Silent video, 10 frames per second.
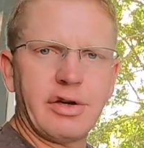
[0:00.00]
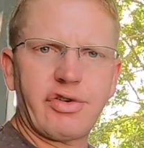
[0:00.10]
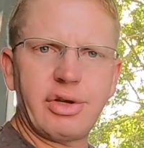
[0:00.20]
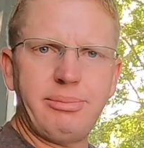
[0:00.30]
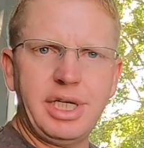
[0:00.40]

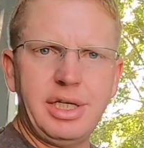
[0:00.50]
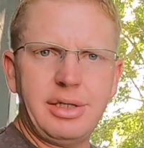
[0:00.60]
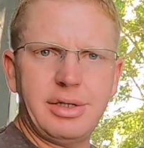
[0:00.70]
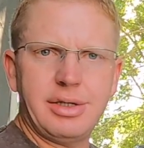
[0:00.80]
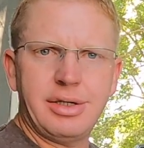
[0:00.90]
For the
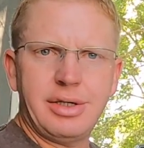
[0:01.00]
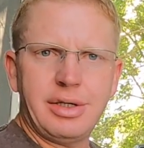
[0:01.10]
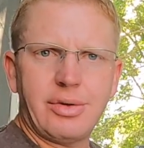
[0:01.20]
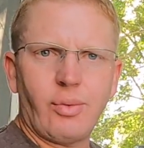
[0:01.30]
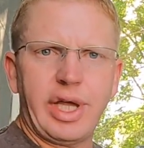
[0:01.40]
bean,
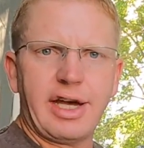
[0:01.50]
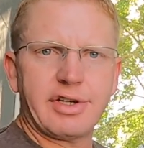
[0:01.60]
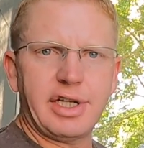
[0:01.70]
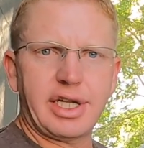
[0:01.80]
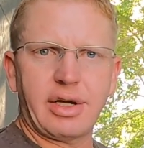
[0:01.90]
we have to
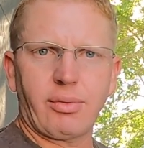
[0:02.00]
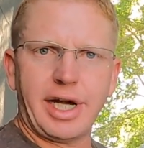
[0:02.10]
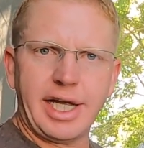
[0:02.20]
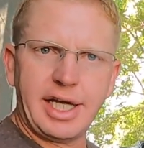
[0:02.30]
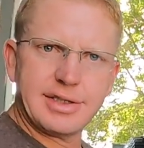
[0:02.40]
get a
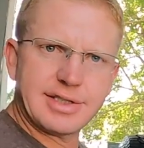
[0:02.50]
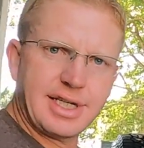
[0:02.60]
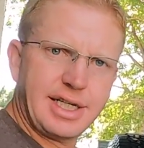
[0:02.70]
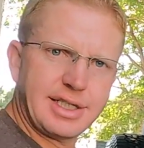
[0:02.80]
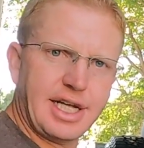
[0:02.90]
right-hand
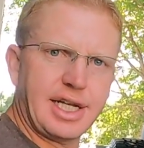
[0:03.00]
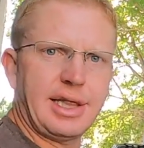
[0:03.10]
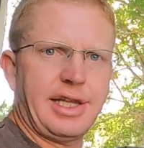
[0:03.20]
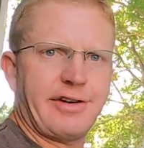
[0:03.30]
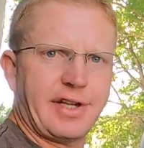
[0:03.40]
set and a
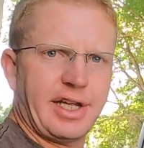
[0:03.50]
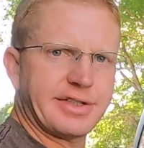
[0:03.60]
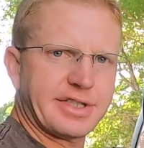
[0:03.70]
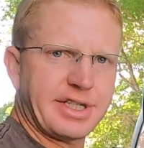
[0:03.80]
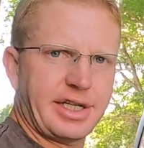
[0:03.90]

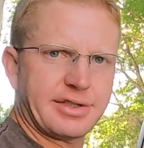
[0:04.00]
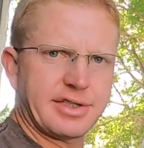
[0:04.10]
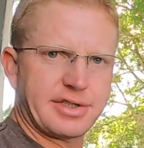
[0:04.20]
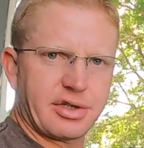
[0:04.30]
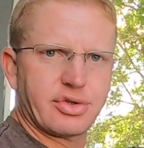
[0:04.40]
left-hand set
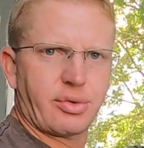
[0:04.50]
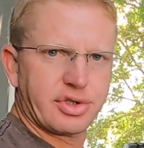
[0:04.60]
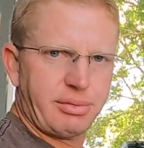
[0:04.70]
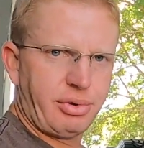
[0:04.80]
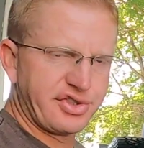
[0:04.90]
since there are
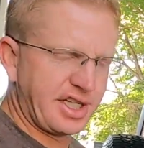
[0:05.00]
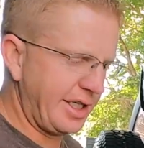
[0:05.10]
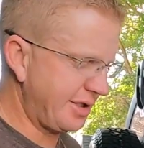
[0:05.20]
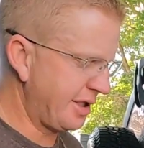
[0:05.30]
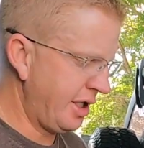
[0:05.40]
doors on both
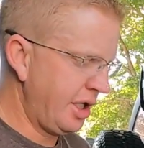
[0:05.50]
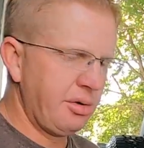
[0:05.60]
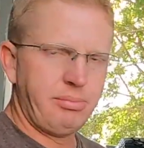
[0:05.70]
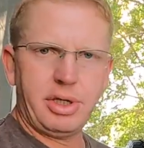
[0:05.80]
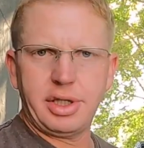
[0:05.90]
sides.
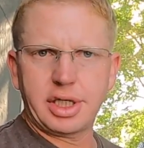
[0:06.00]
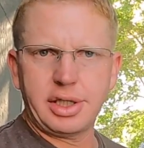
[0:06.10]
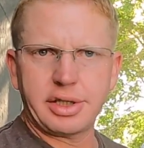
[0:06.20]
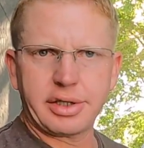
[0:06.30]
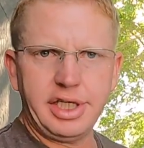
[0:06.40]
But
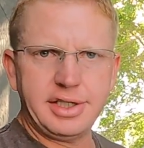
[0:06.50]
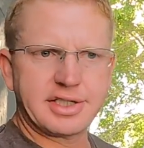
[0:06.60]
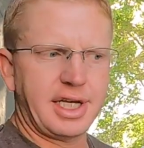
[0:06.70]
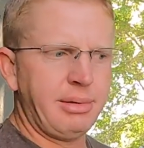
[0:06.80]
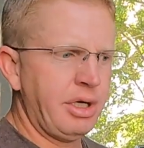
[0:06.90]
luckily they're keyed the
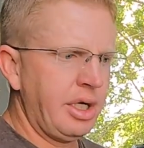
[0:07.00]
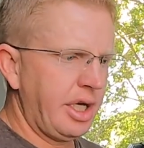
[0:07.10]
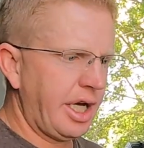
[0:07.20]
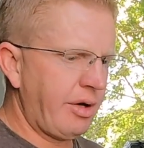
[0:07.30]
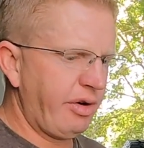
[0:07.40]
same.
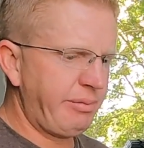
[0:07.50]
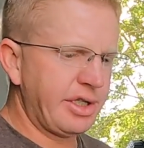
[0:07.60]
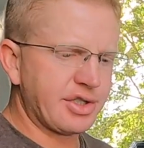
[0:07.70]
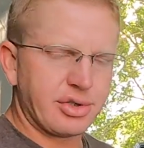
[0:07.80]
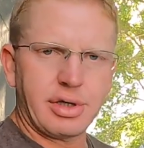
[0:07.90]
And we've
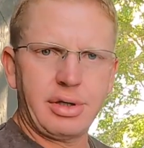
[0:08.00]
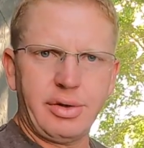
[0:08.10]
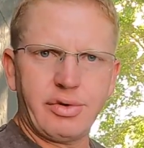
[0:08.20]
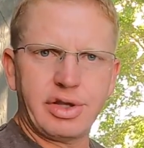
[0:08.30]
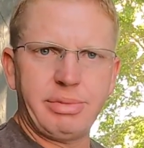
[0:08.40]
been
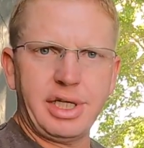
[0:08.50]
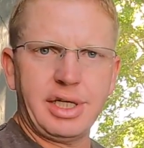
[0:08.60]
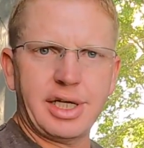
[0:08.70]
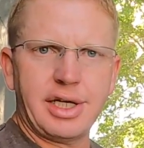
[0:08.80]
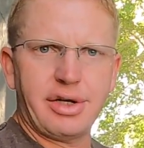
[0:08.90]
struggling with the
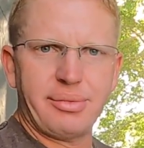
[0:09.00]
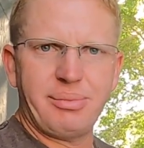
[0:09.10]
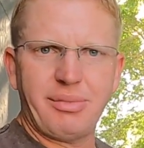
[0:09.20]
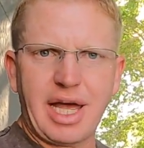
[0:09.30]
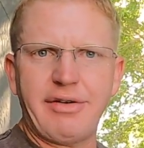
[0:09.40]
bean and
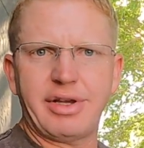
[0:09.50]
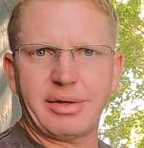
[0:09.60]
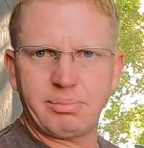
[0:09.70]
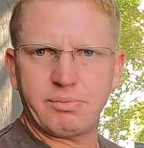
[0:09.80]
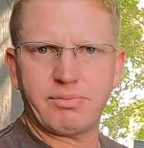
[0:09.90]

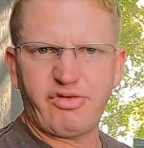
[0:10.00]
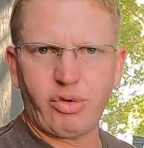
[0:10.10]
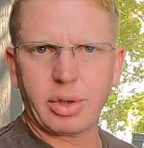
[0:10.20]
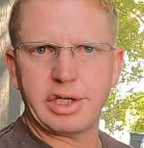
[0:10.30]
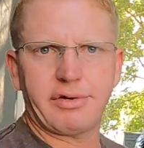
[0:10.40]
having
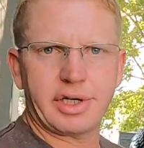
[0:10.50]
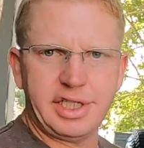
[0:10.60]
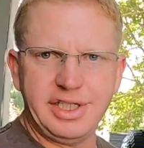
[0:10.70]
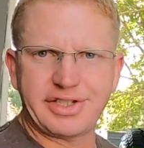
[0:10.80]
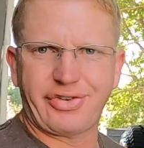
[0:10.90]
4 different
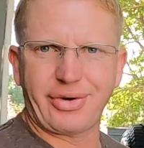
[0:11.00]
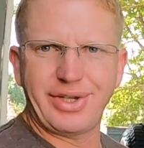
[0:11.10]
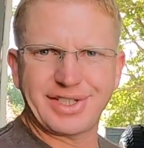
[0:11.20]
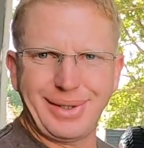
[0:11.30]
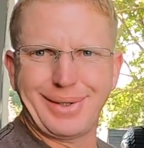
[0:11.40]
keys for
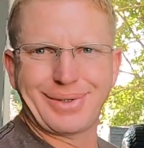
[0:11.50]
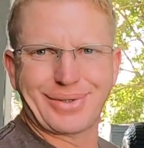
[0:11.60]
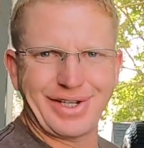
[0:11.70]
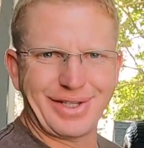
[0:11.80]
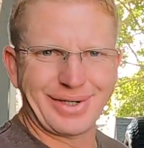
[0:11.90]
this little
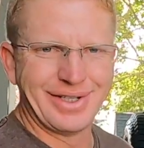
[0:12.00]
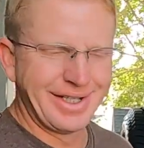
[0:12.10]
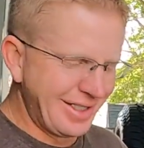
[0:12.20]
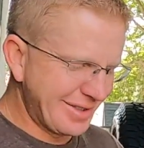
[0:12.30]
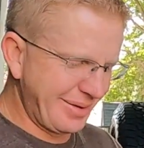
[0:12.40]
trailer.
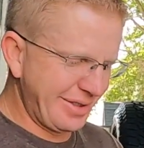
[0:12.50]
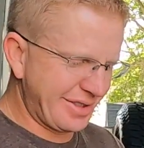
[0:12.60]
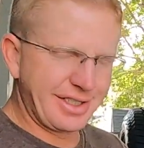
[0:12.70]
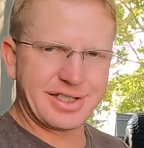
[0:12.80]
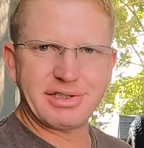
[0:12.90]
So this is
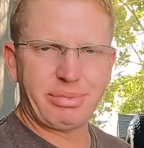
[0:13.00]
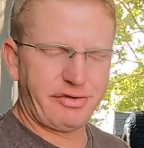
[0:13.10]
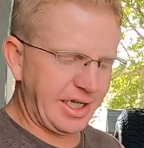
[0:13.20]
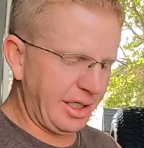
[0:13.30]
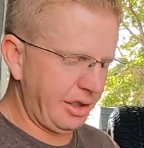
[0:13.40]
going to
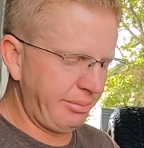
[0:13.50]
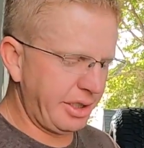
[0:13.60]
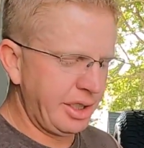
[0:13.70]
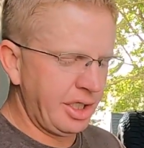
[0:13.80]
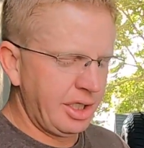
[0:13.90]
simplify it a little
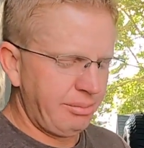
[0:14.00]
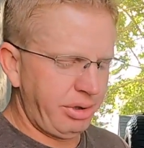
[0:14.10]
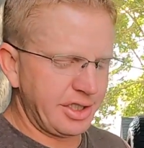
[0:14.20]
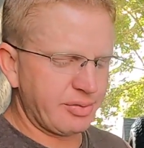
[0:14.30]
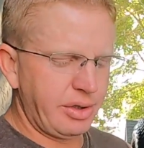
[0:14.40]
bit.
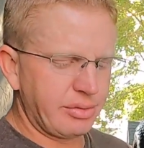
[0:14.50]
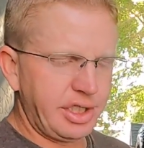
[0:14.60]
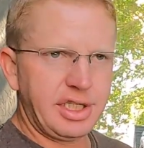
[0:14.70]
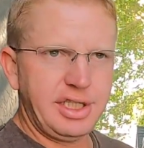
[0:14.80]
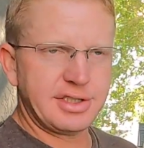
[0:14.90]
Plus, we don't
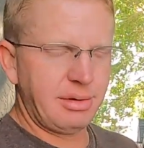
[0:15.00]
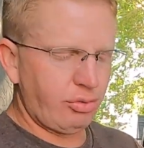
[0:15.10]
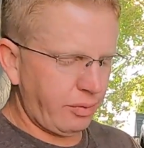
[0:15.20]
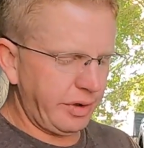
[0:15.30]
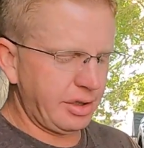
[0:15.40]
need keys
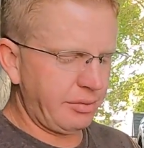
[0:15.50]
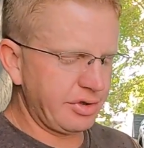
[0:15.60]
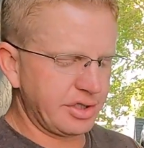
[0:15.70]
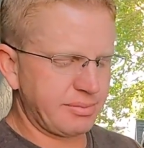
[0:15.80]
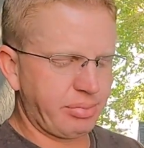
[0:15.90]
anymore. We can always just